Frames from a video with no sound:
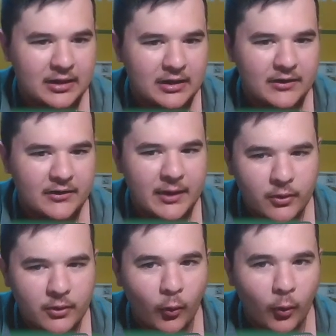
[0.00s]
There were
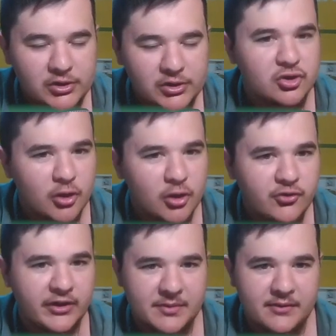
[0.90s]
almost no tricks to
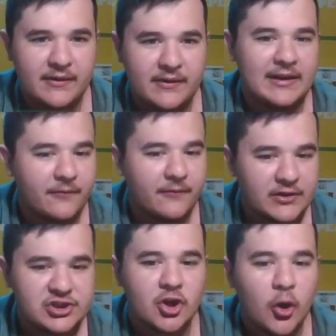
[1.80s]
be found. Ivanchuk
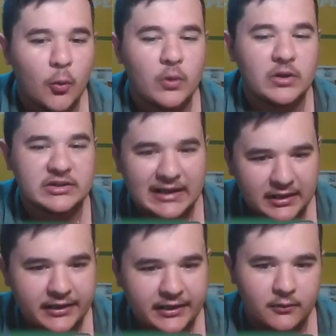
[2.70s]
was
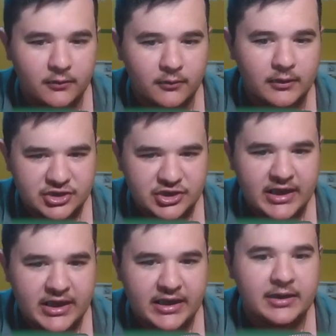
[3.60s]
clinical. Check.
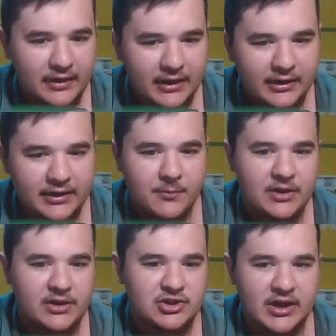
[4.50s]
Knight came in.
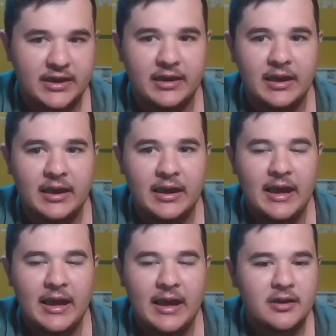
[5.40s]
Check.
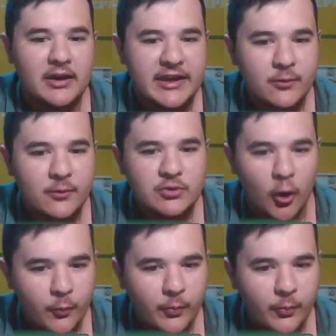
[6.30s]
And he was hope
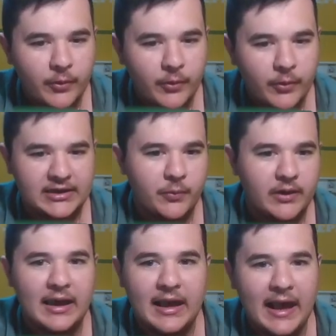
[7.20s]
against hope here,
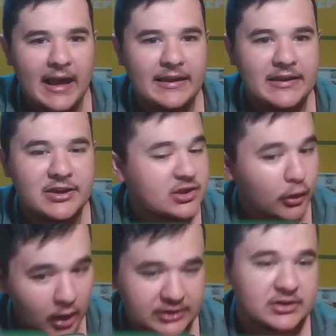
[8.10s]
and he just
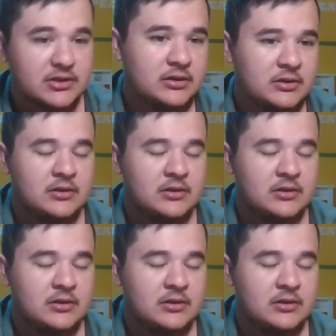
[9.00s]
lost.